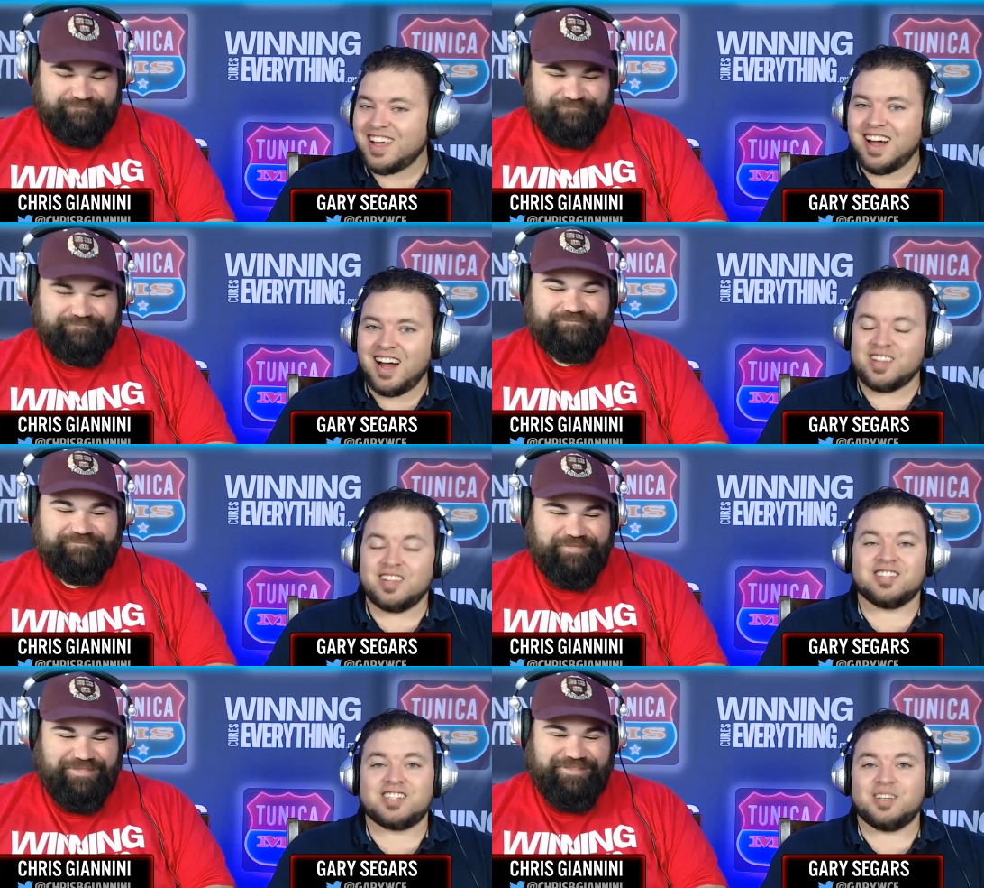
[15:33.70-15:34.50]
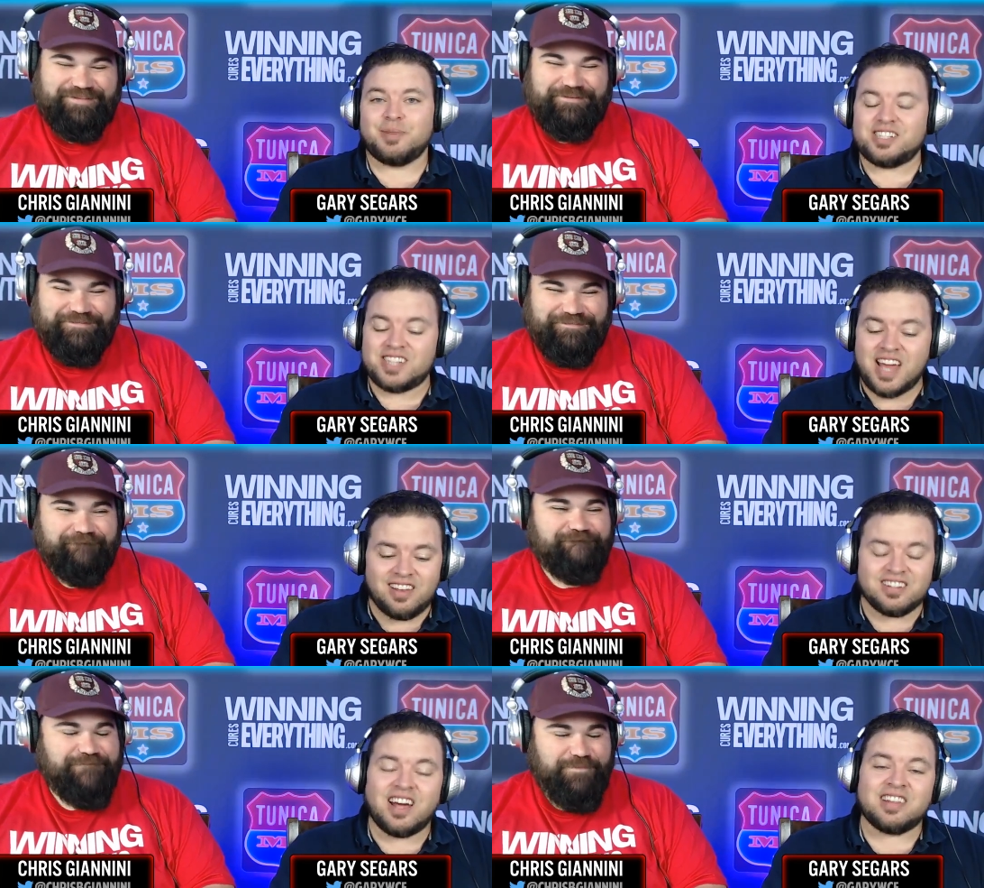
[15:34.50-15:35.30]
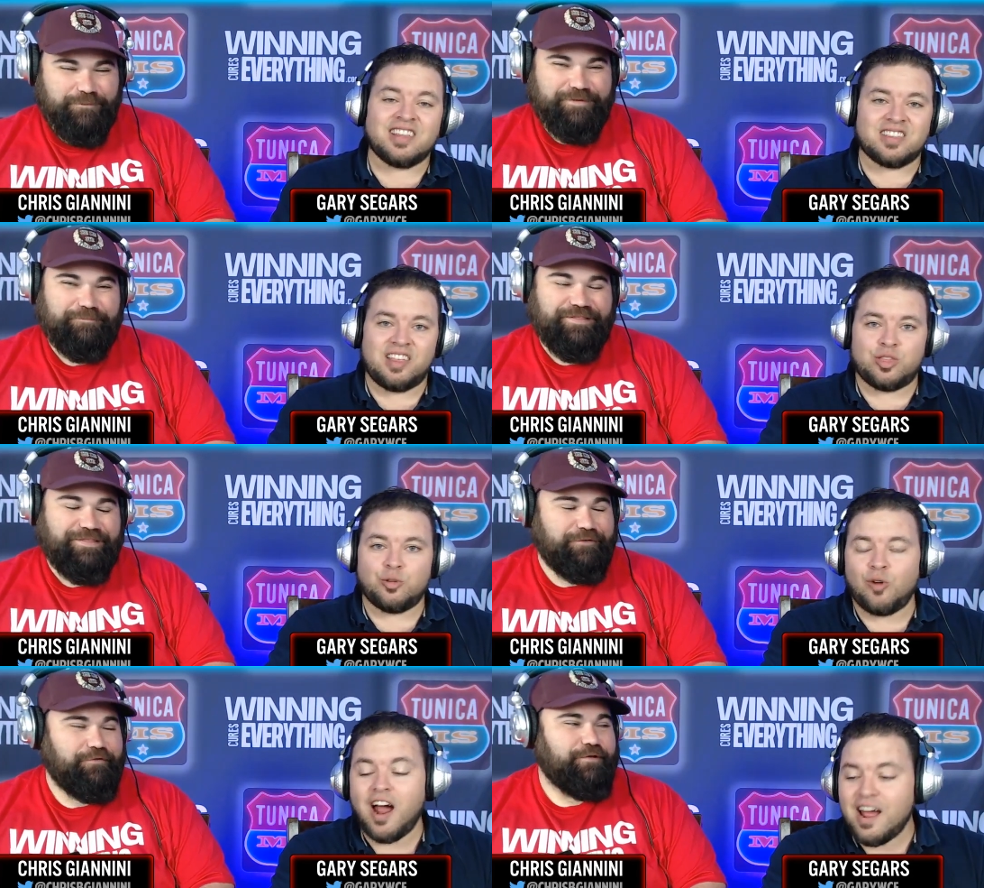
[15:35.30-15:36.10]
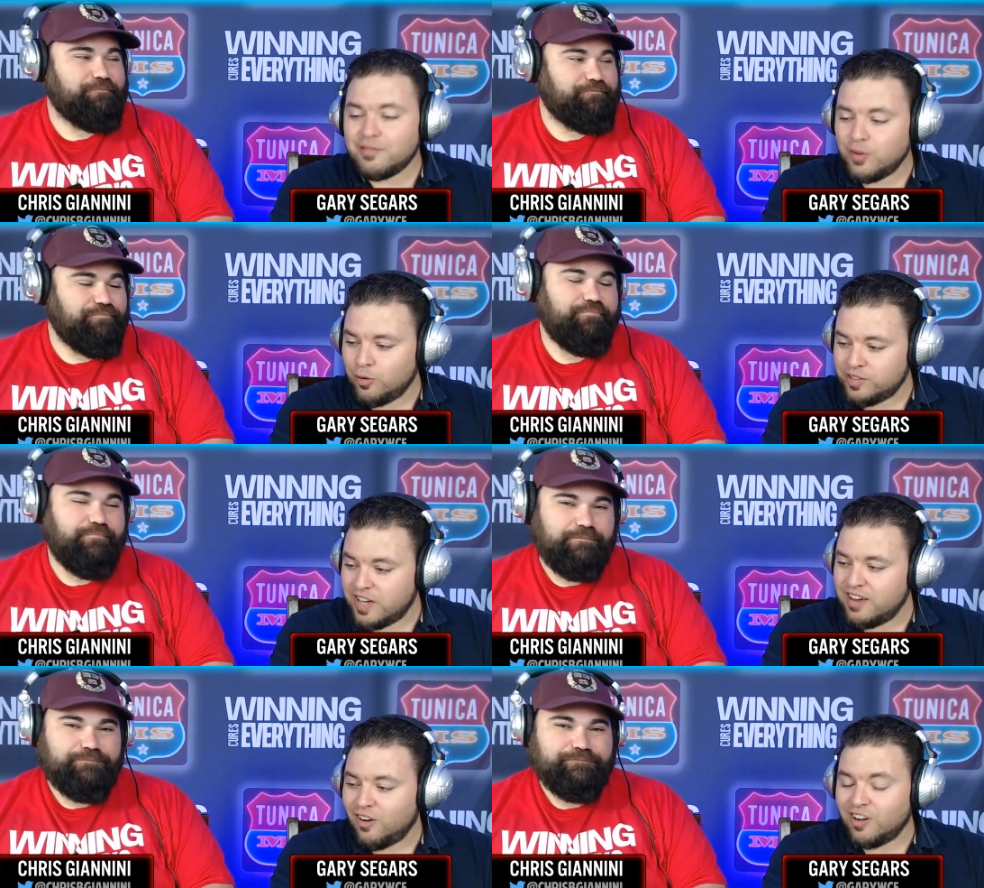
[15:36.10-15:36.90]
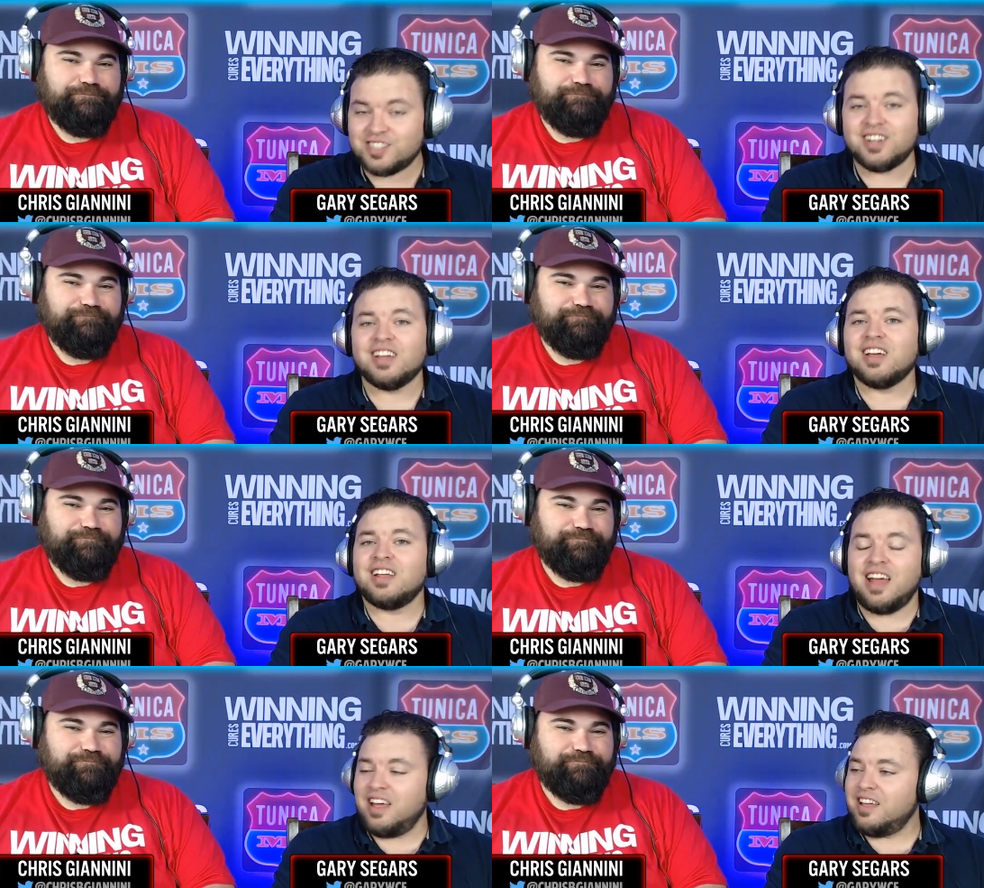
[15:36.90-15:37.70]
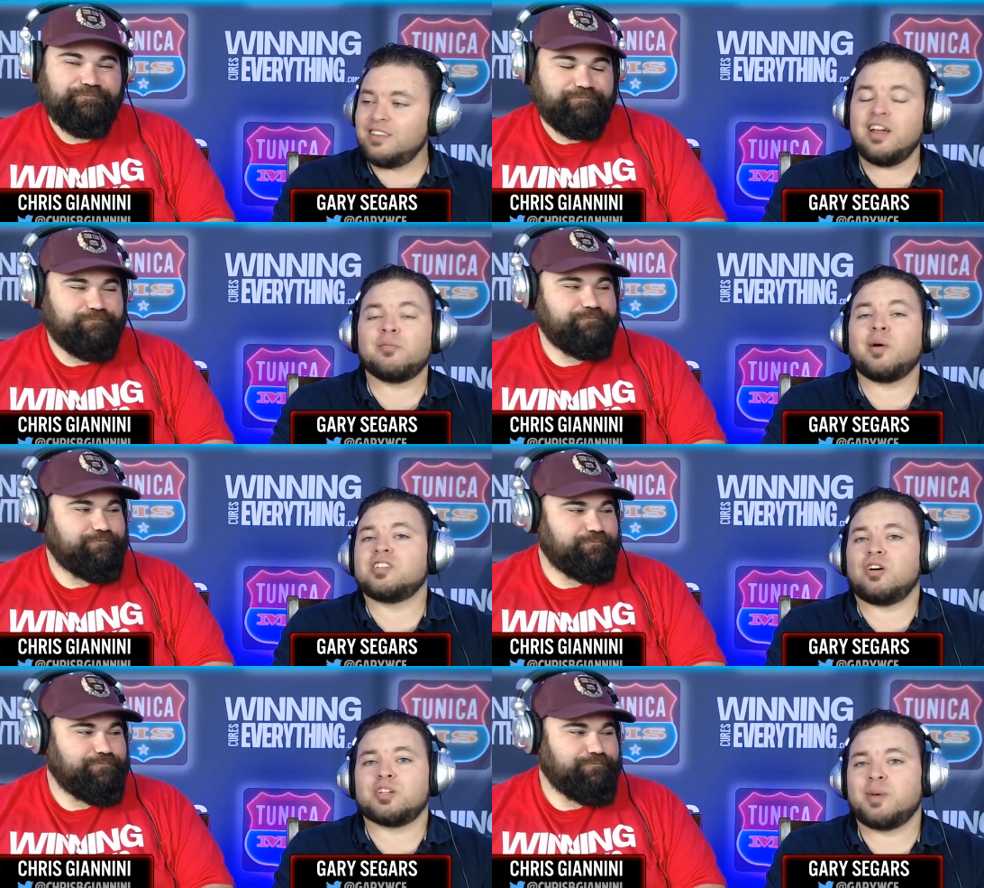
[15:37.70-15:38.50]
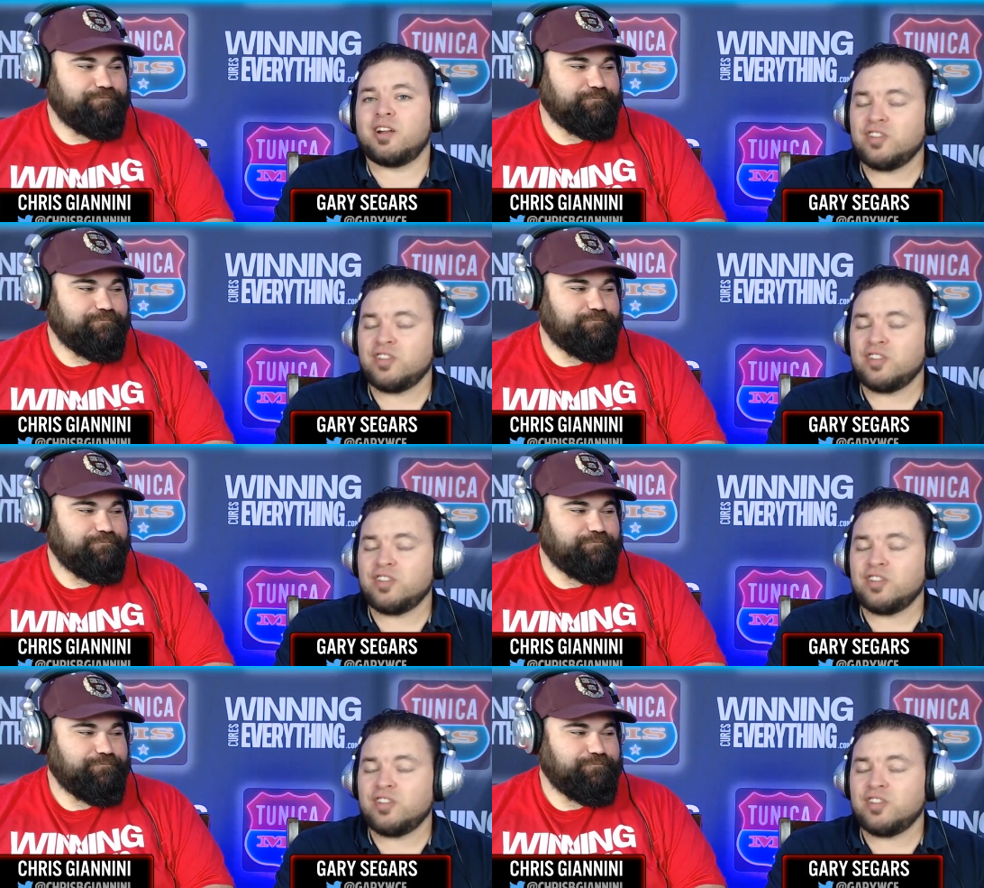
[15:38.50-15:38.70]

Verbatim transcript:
Speaker 1: I think this team has talent. I think they thrive on chaos. Everybody talks about all the